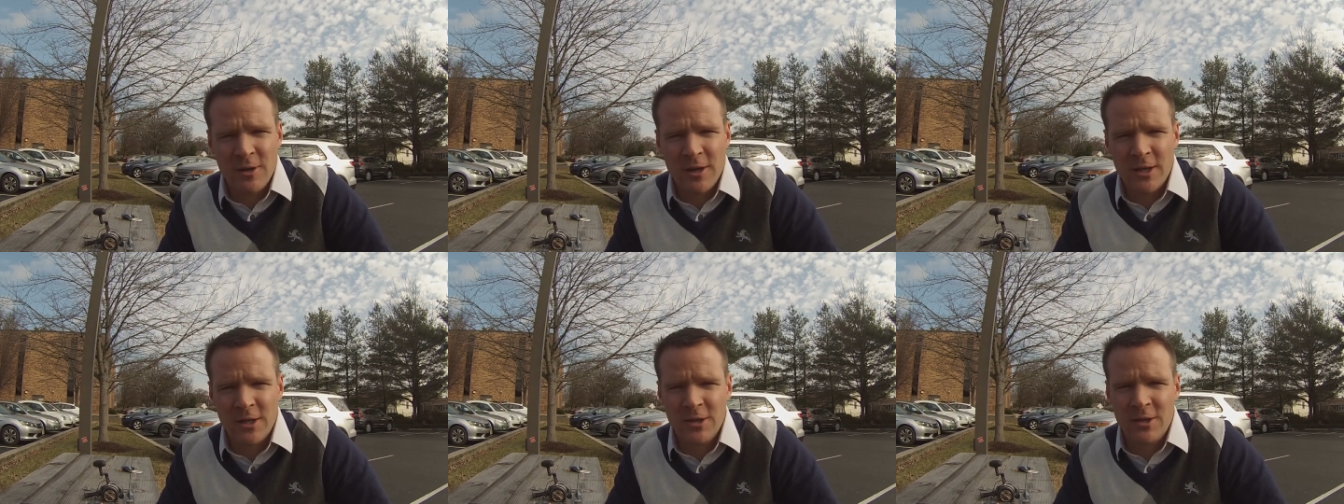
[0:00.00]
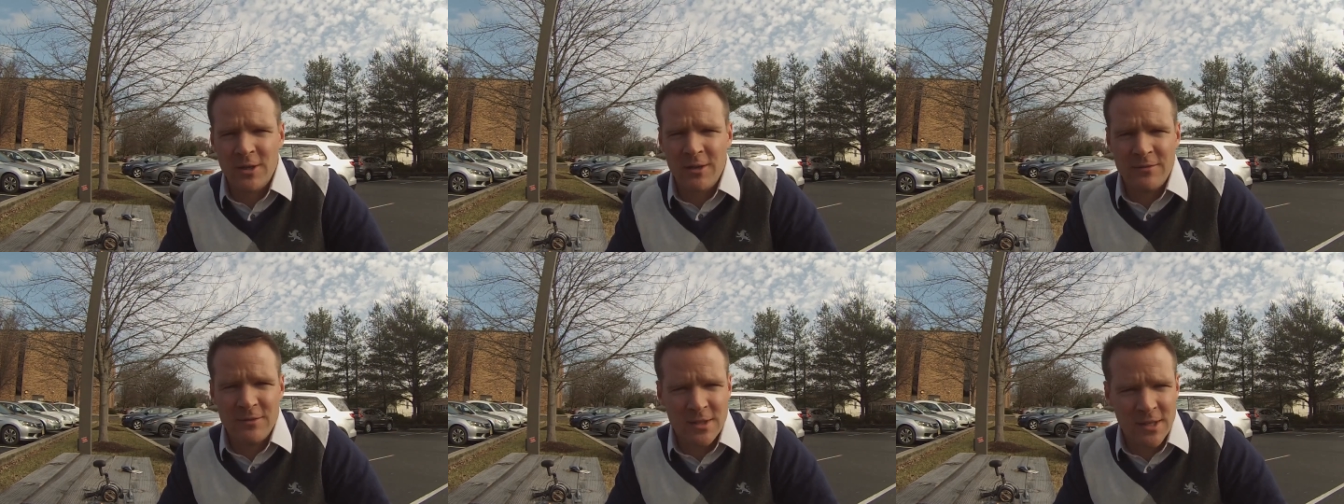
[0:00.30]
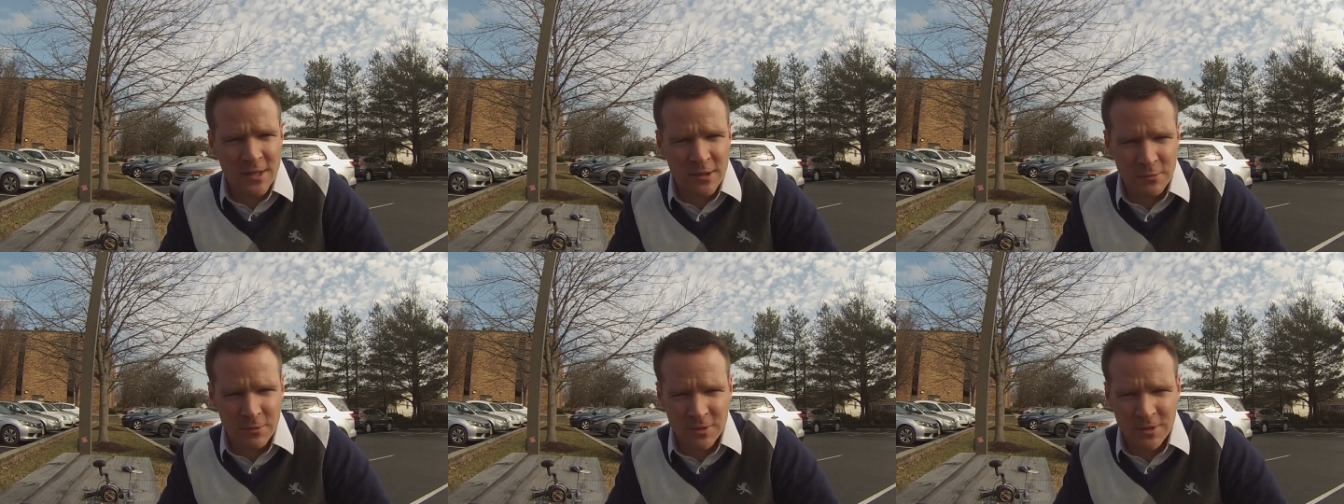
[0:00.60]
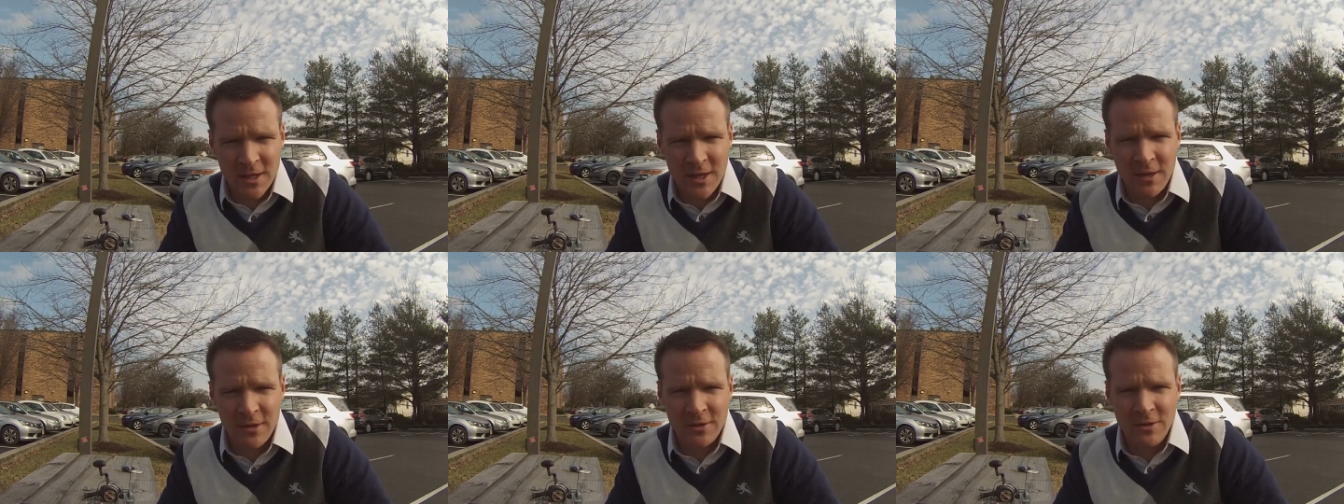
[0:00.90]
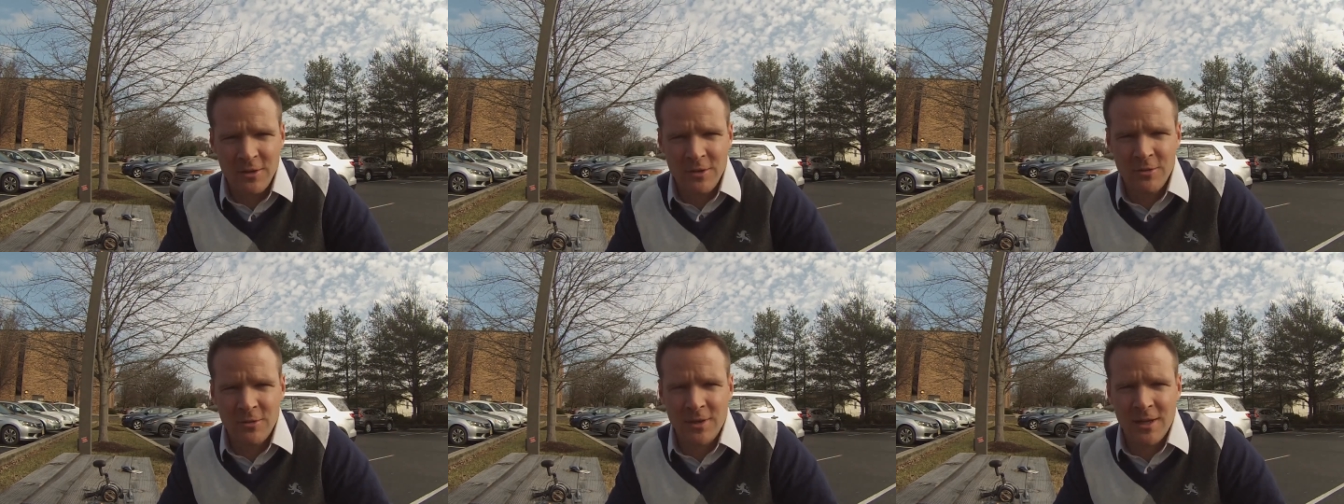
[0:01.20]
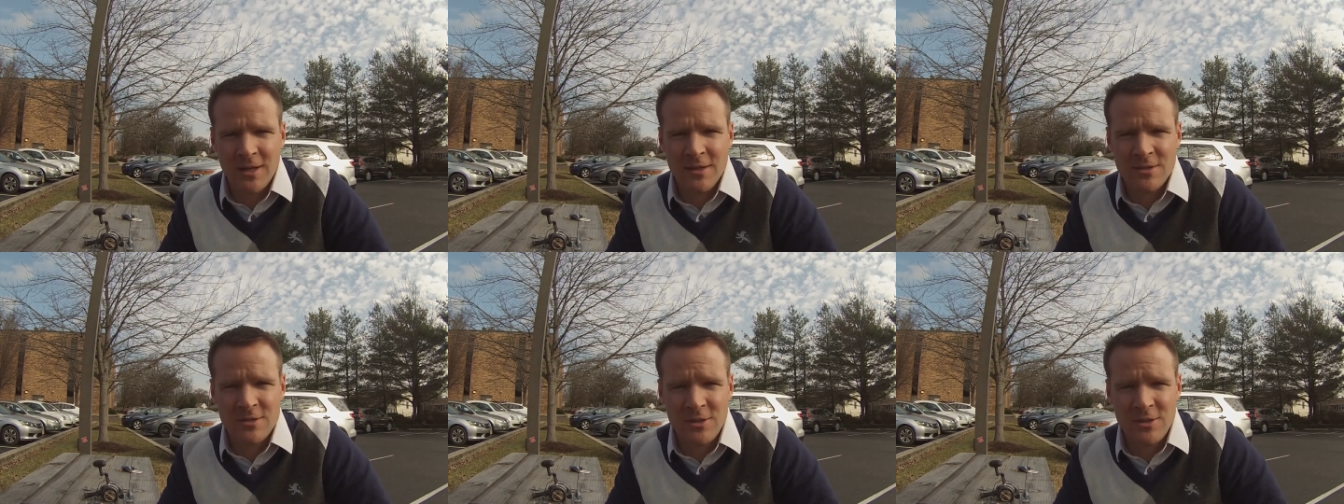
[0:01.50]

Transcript: I couldn't have done it without you getting